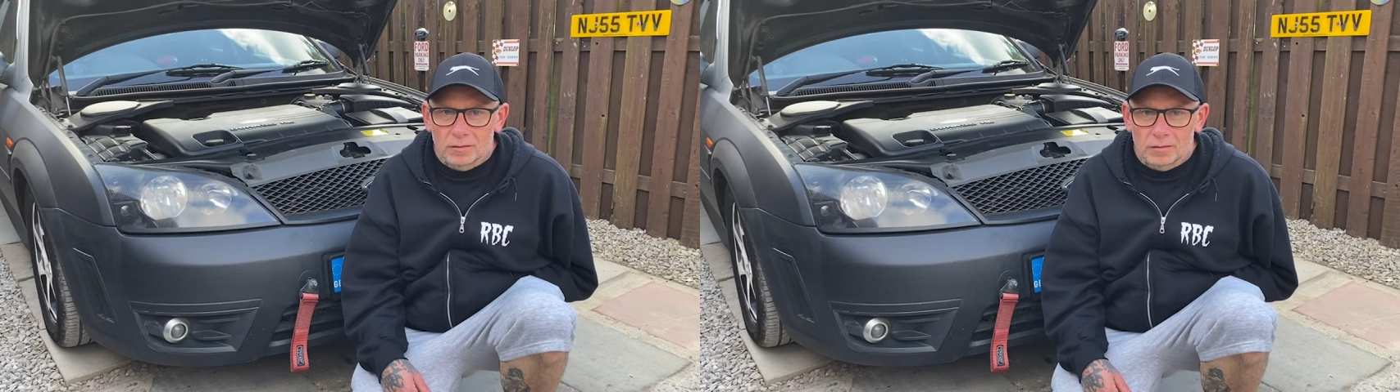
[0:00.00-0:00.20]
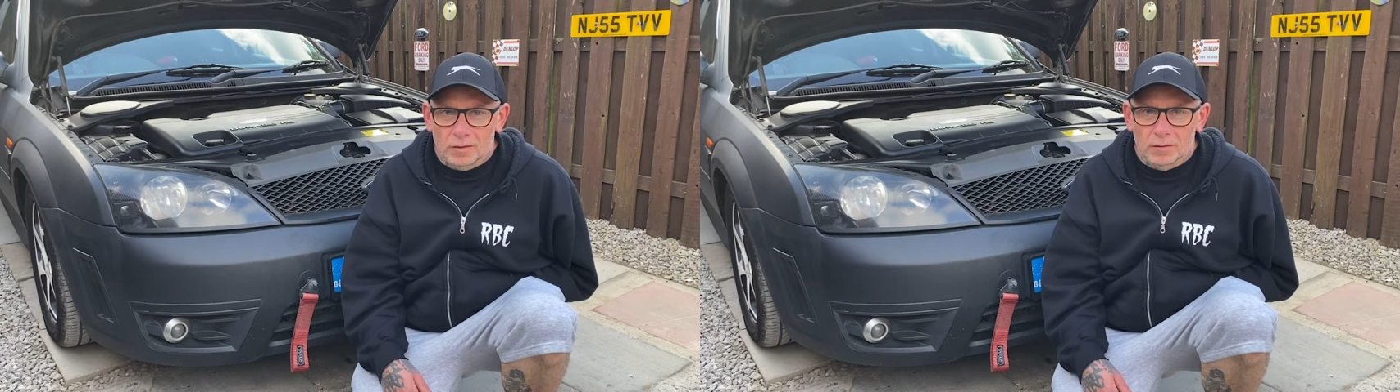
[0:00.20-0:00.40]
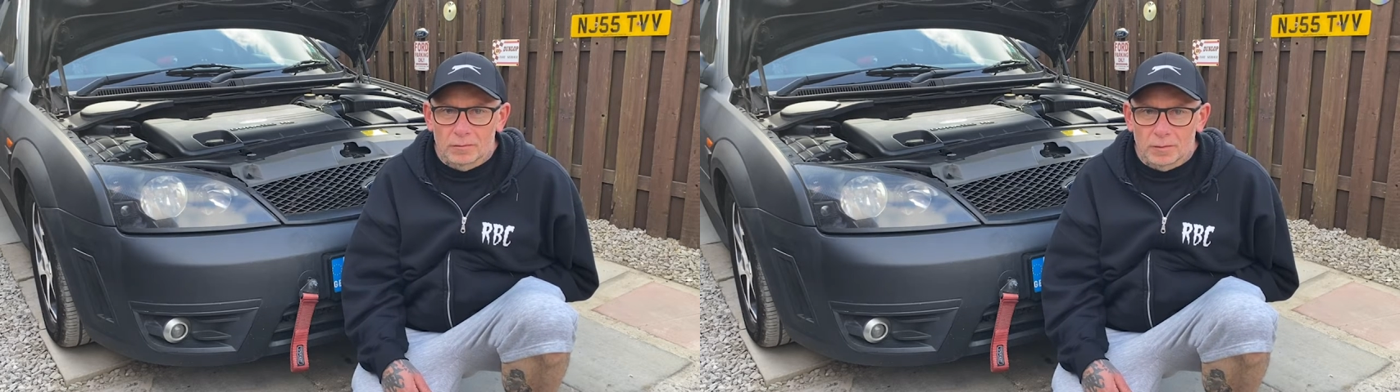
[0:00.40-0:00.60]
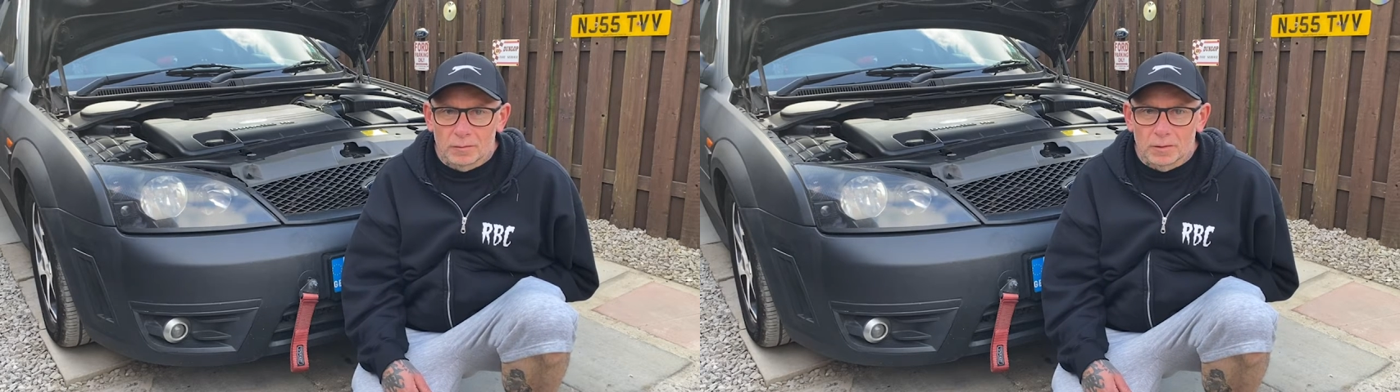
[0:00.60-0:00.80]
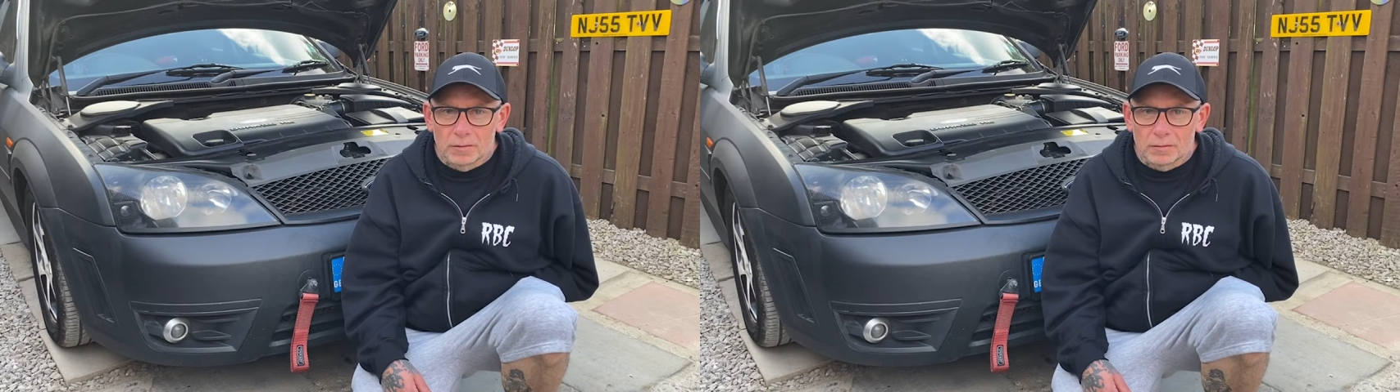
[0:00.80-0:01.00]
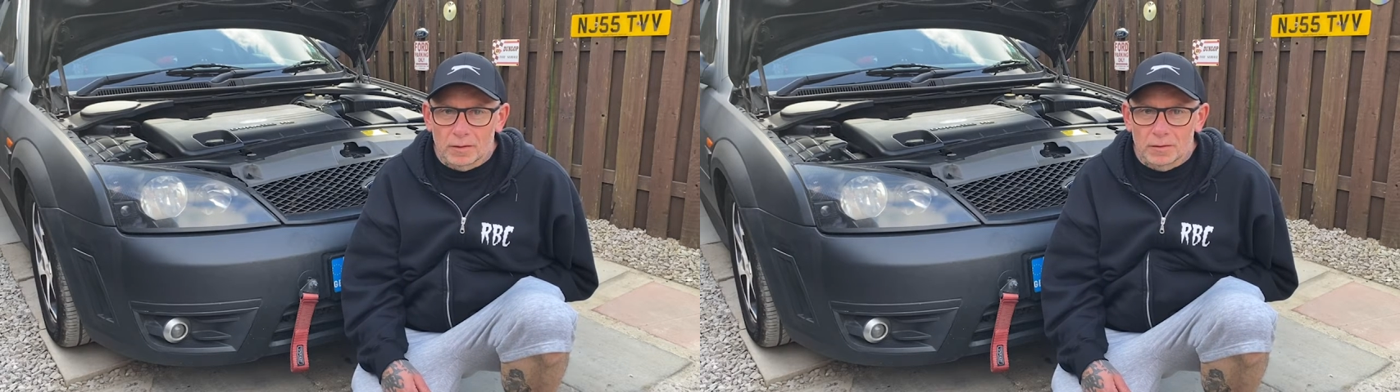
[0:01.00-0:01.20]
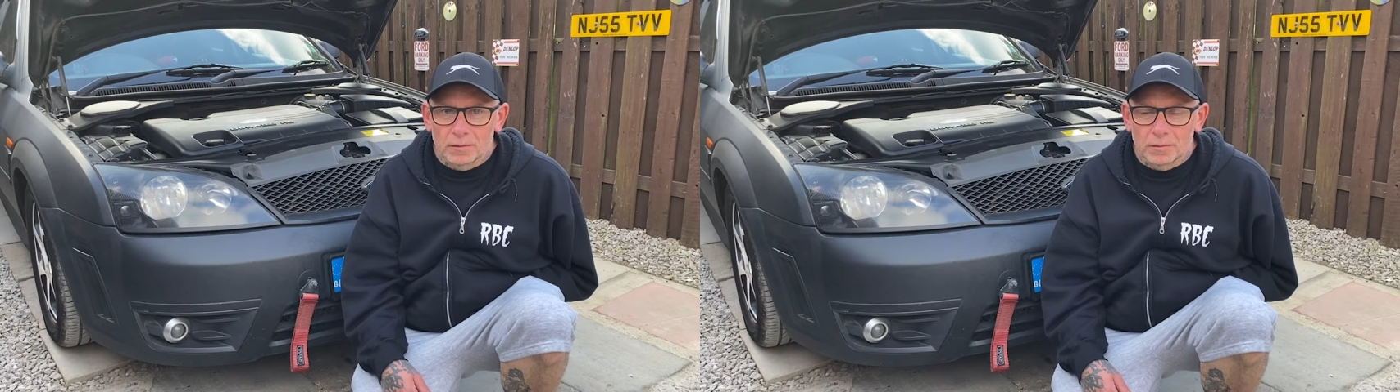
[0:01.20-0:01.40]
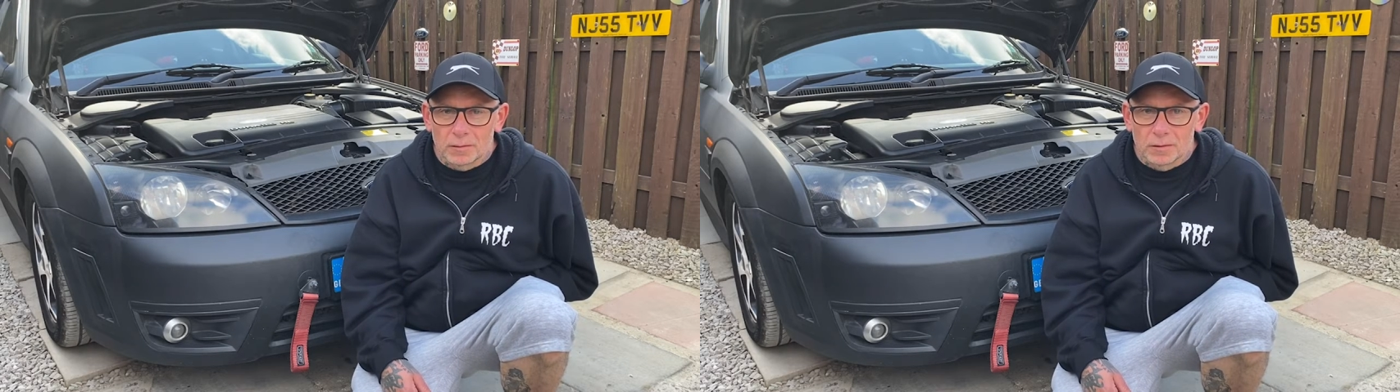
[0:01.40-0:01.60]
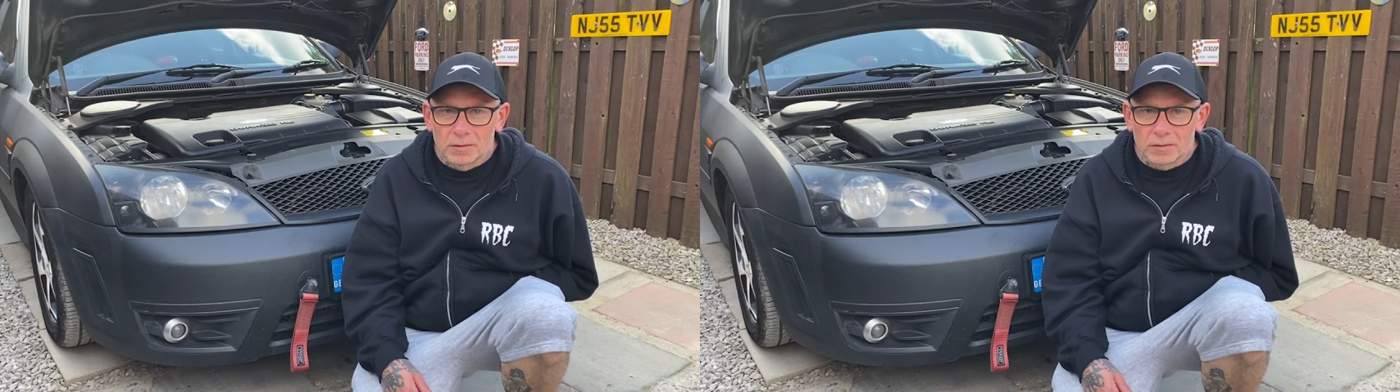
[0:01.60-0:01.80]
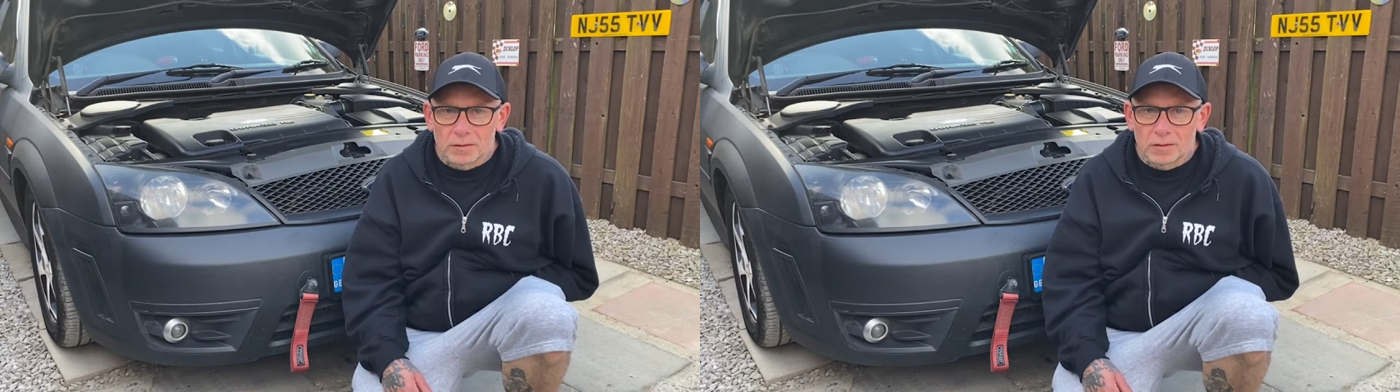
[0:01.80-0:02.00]
certain fluids, various
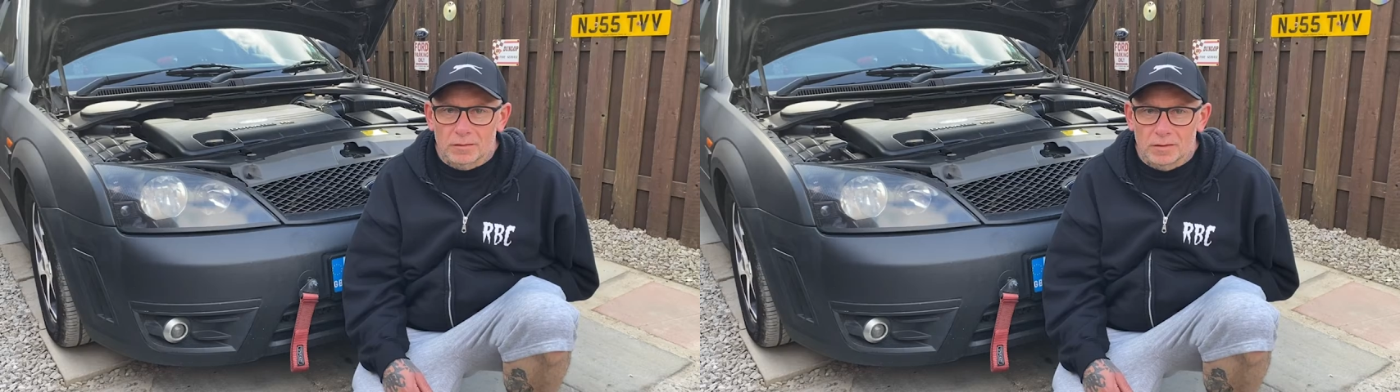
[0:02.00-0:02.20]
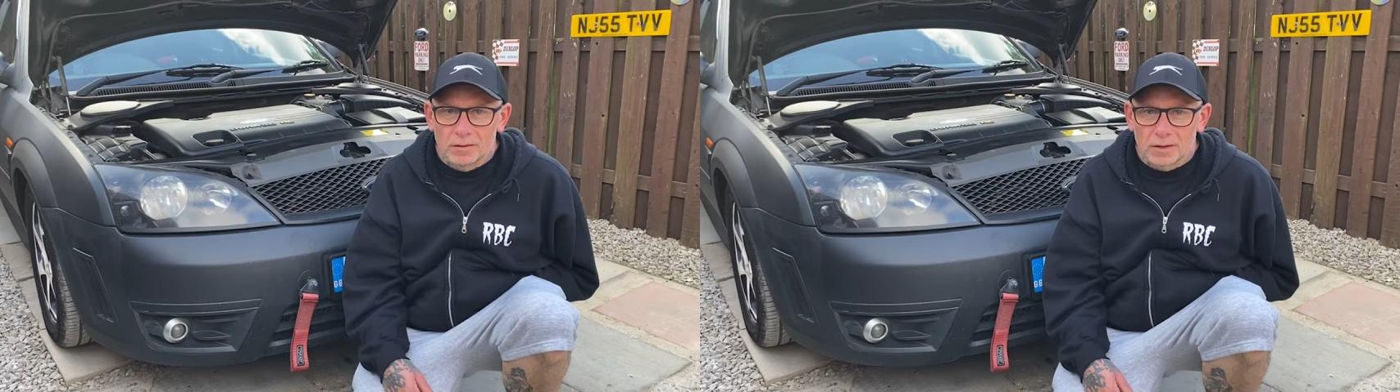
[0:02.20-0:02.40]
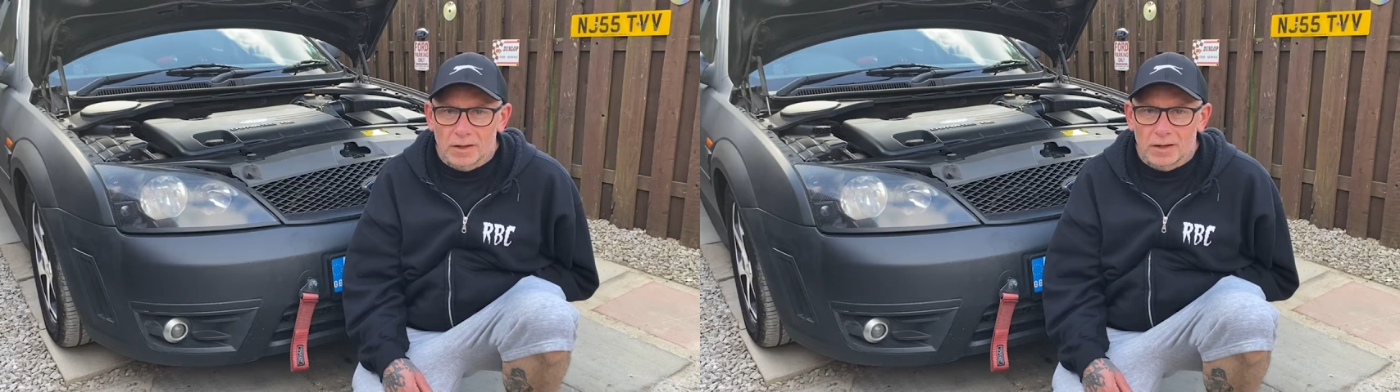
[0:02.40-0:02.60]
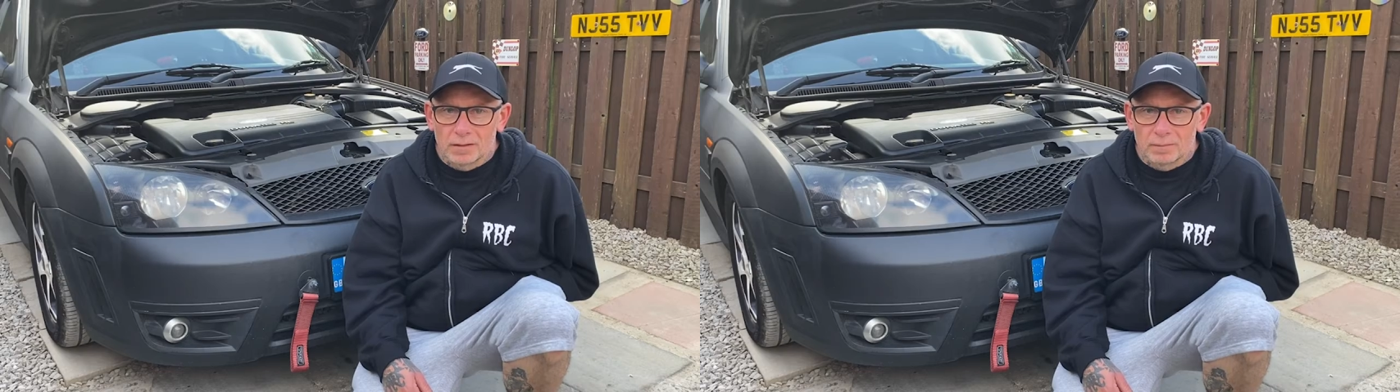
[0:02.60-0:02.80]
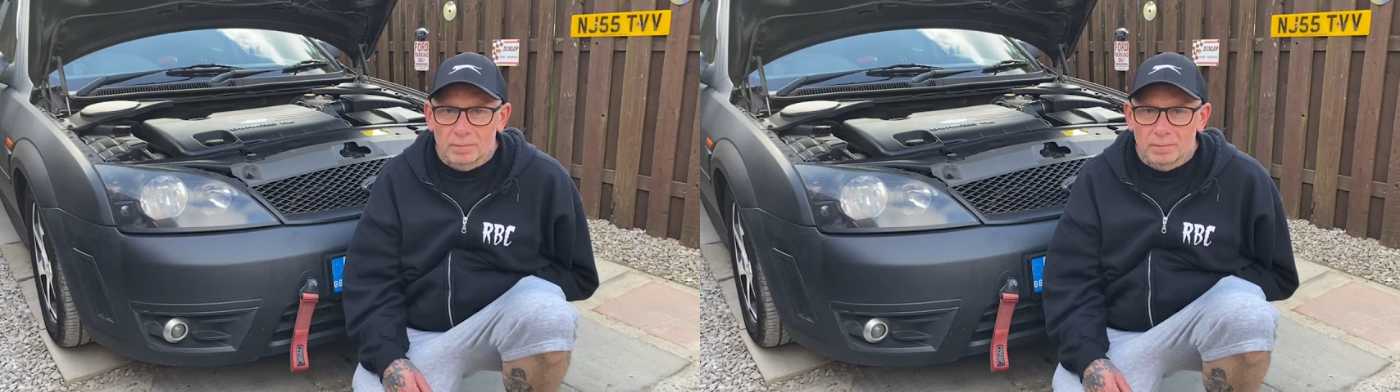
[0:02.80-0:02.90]
fluids, etc. in your car.